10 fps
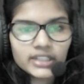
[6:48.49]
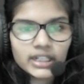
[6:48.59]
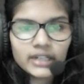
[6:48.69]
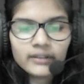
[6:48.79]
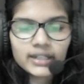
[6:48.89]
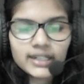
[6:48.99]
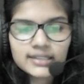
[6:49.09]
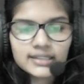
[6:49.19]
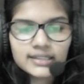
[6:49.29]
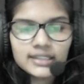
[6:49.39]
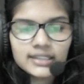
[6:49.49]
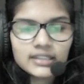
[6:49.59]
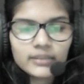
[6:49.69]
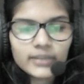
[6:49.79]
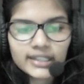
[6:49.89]
and then
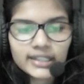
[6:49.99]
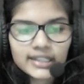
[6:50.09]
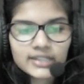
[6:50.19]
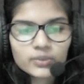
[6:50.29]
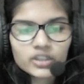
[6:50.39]
in the bracket